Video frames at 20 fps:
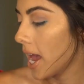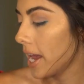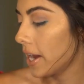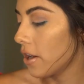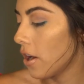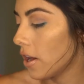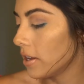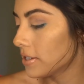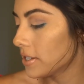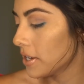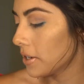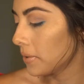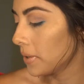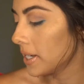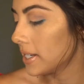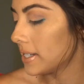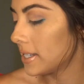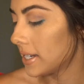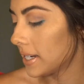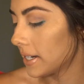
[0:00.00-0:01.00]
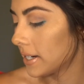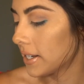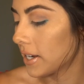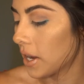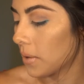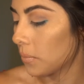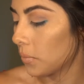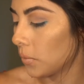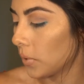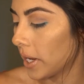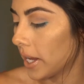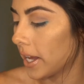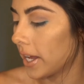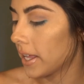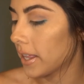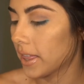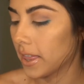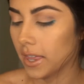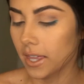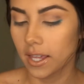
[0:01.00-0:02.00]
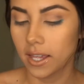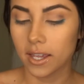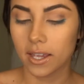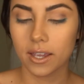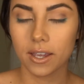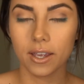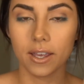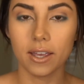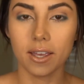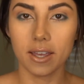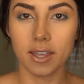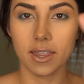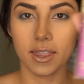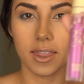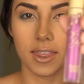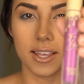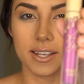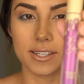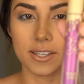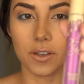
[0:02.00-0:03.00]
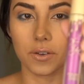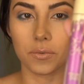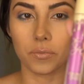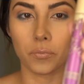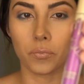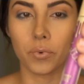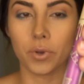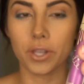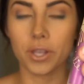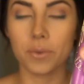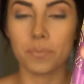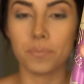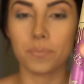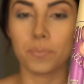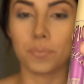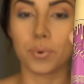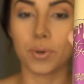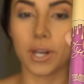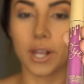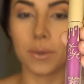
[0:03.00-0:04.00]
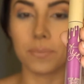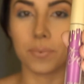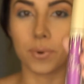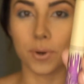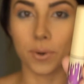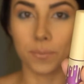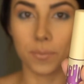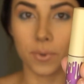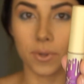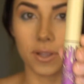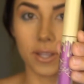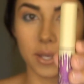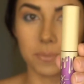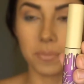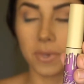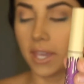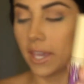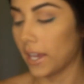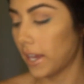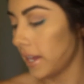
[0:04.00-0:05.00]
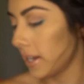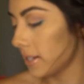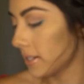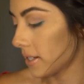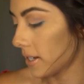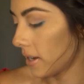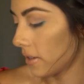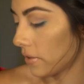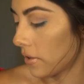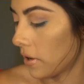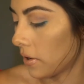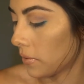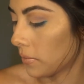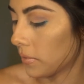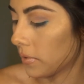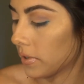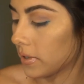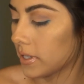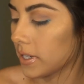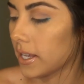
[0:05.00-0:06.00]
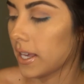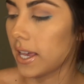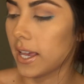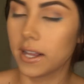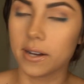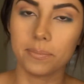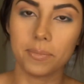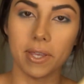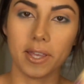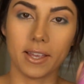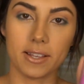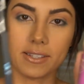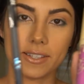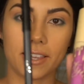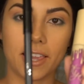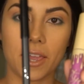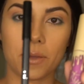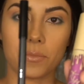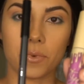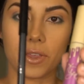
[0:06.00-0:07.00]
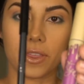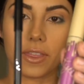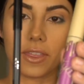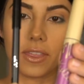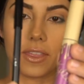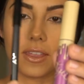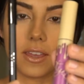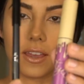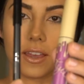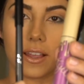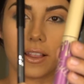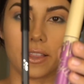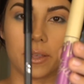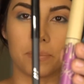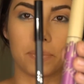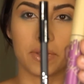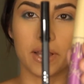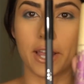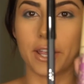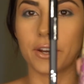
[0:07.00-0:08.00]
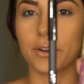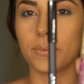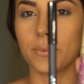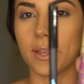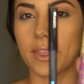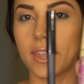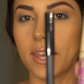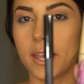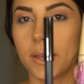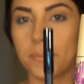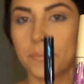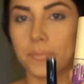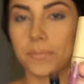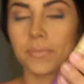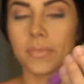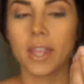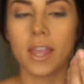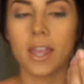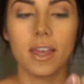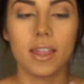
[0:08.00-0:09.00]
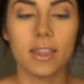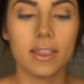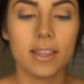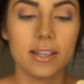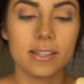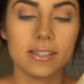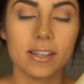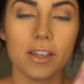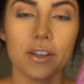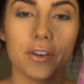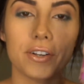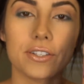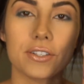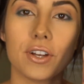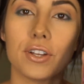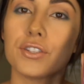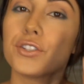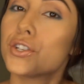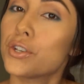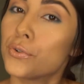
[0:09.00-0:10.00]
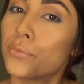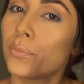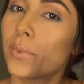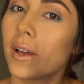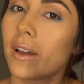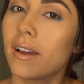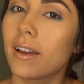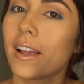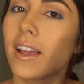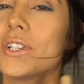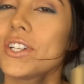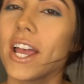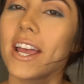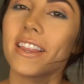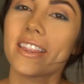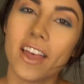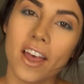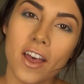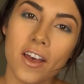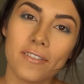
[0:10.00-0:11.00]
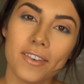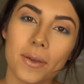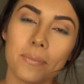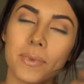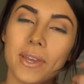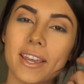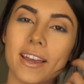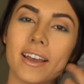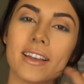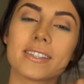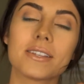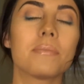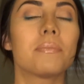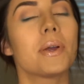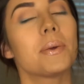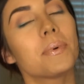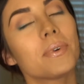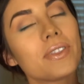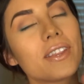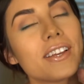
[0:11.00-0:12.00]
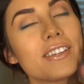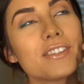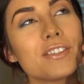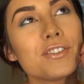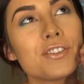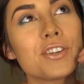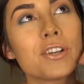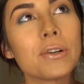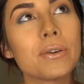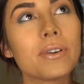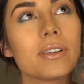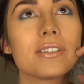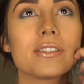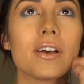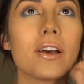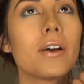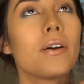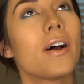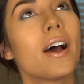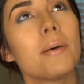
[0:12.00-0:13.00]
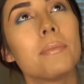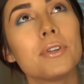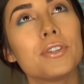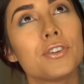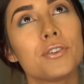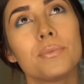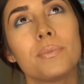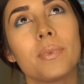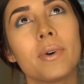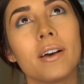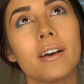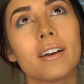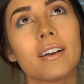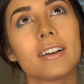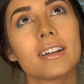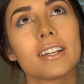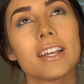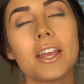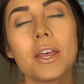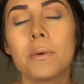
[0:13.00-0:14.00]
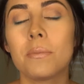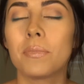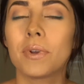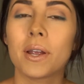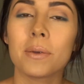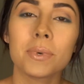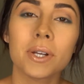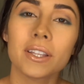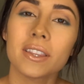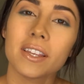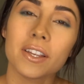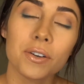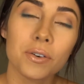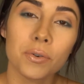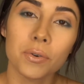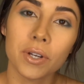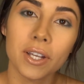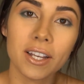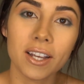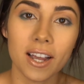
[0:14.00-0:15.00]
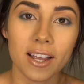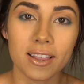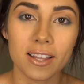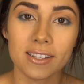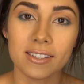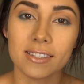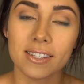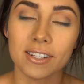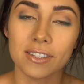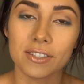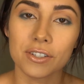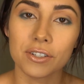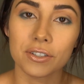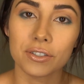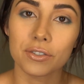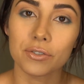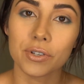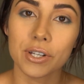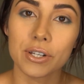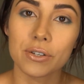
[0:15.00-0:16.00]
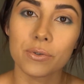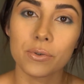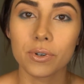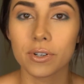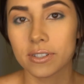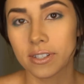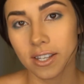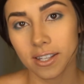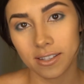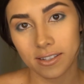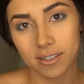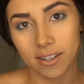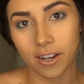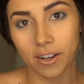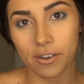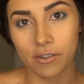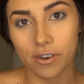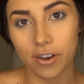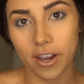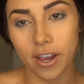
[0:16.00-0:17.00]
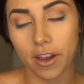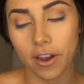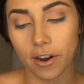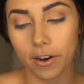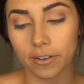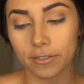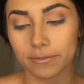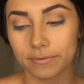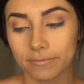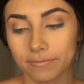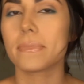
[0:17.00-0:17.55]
It also did come with this really pretty purple lip kit it's a kit because it came with the lip liner with it. This color is called Junebug, which I love because my birthday's in June, so I'm a Junebug. But I'm not the annoying kind that sticks to your screen doors and gets stuck in your hair.